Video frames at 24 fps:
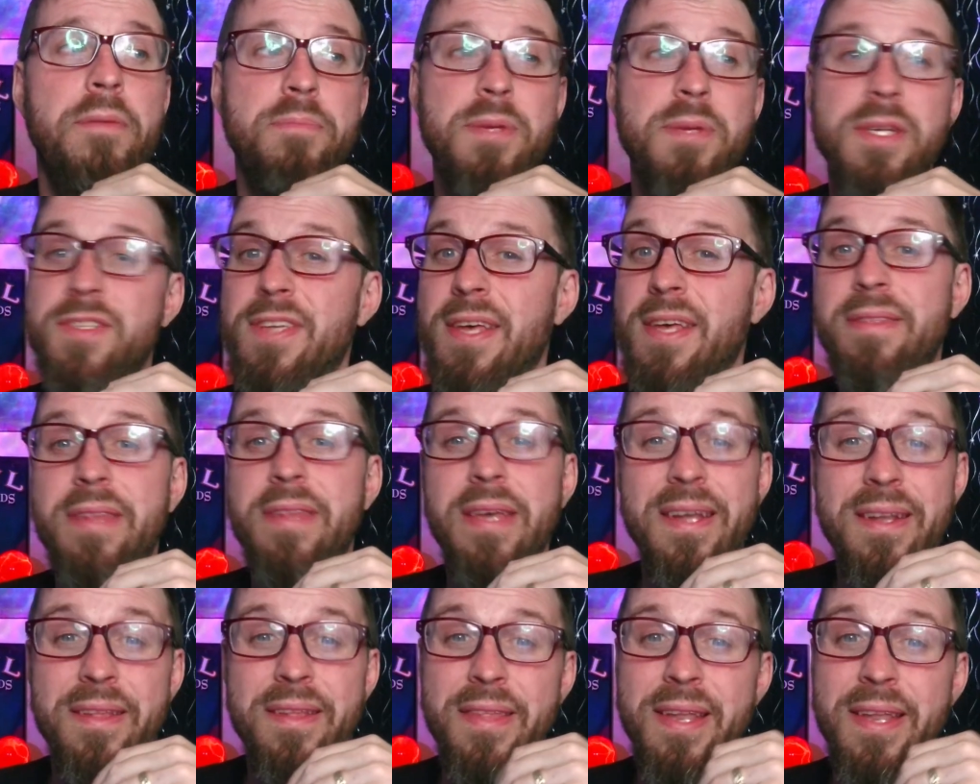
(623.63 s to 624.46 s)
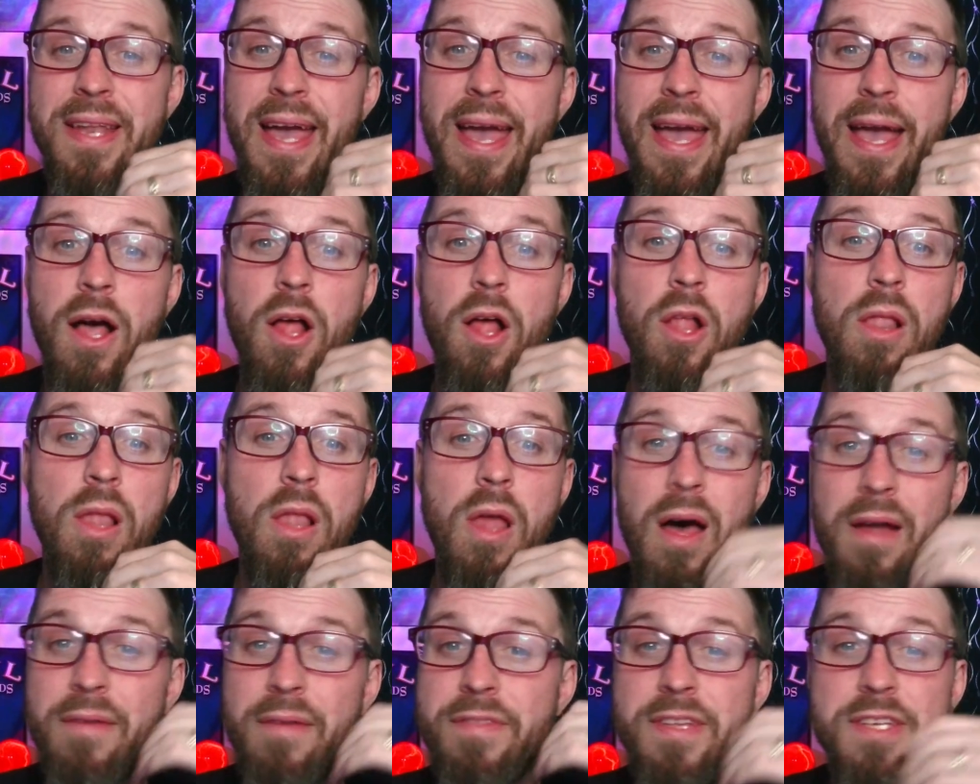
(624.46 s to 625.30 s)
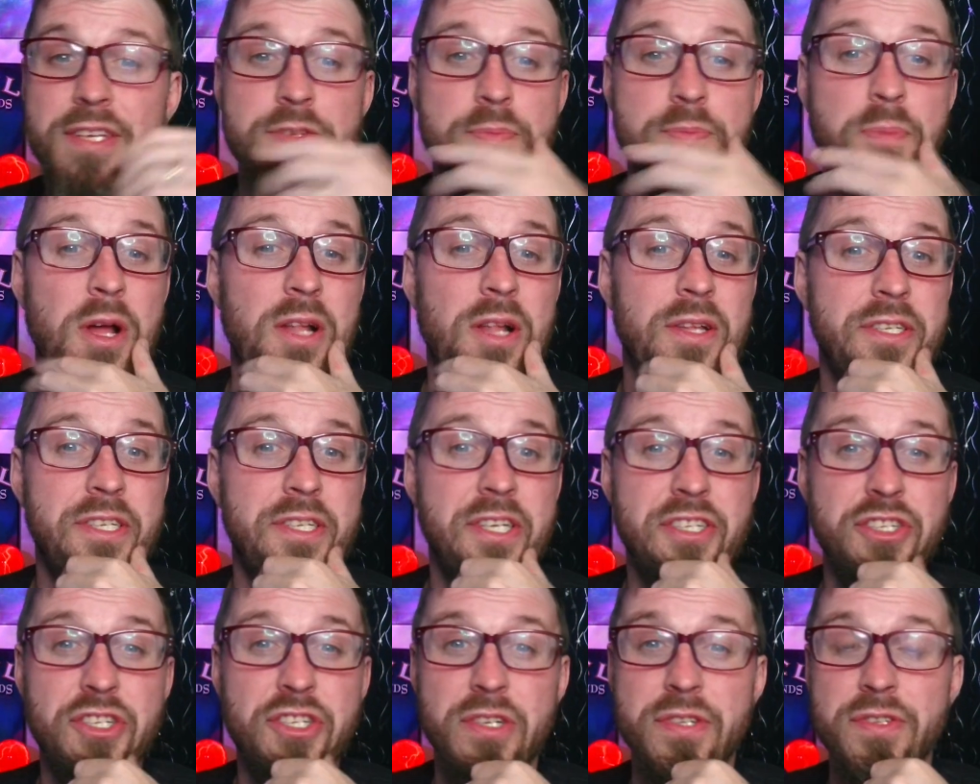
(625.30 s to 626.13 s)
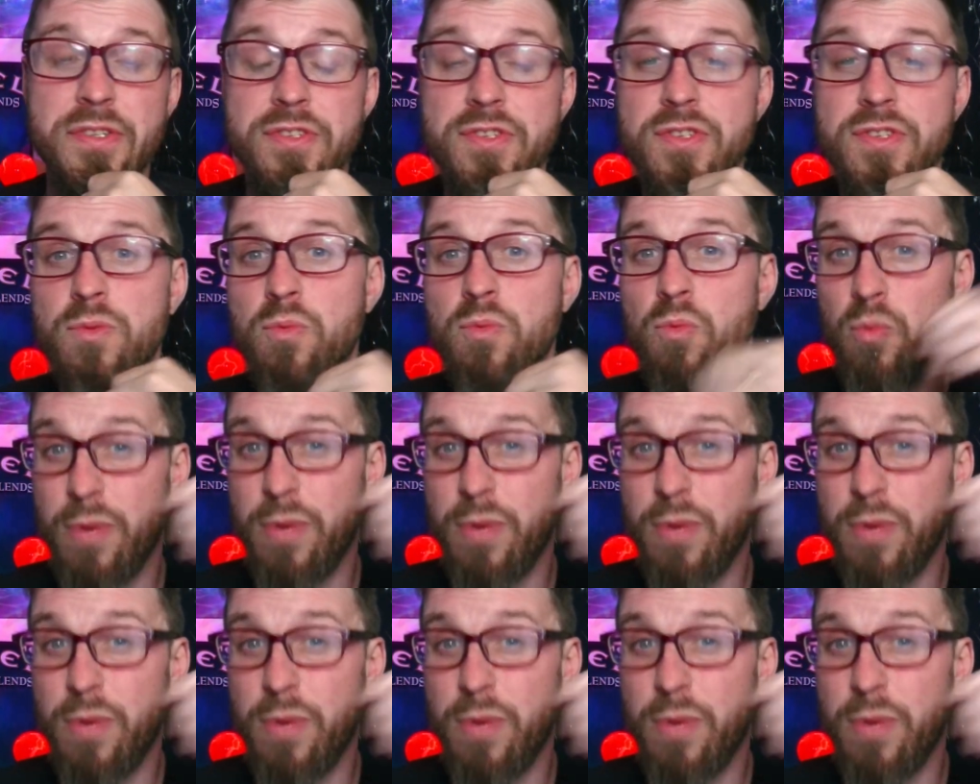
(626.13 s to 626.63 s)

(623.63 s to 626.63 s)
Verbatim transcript: Because at the end of the day, a lot of these politicians